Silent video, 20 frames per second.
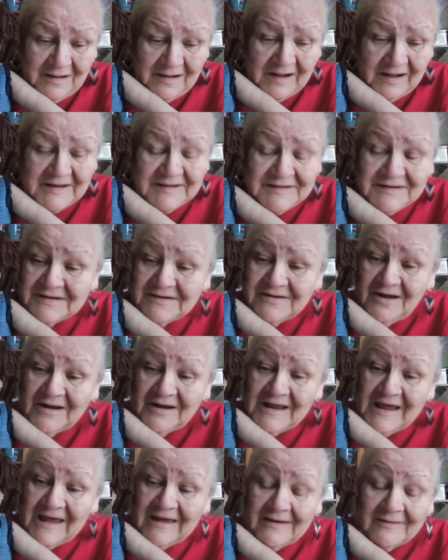I did not
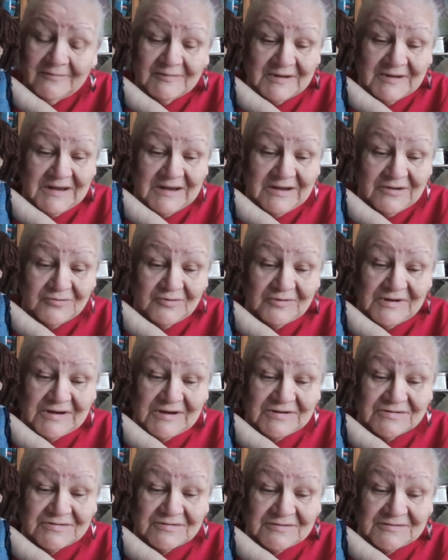have any
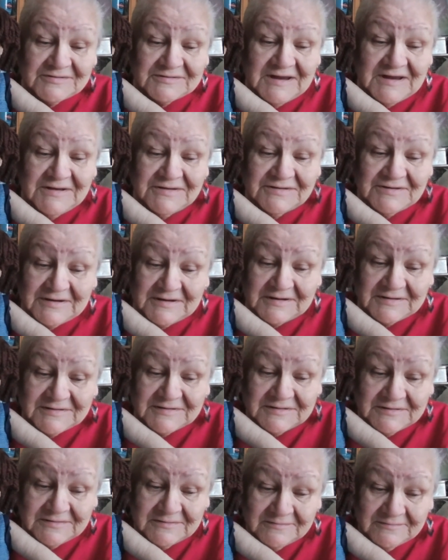traditional
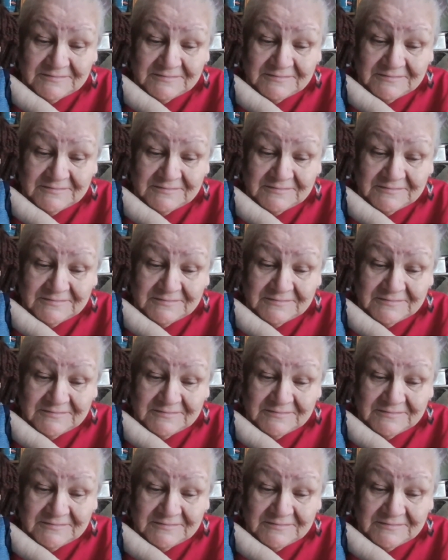teachings.